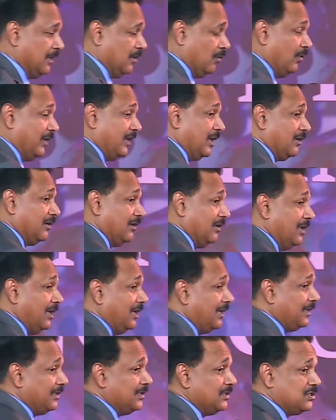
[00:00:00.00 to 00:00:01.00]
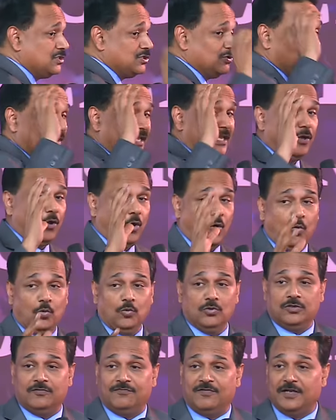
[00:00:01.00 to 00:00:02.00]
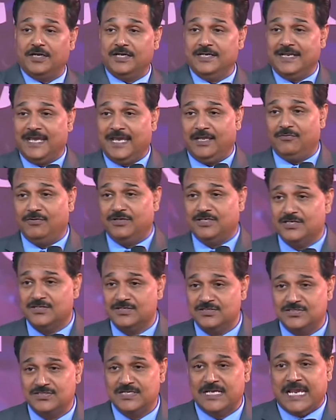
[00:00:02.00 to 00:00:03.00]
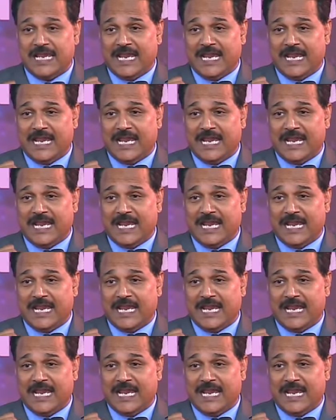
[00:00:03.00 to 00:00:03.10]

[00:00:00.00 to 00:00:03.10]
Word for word: We got to learn to lay hold of our inheritance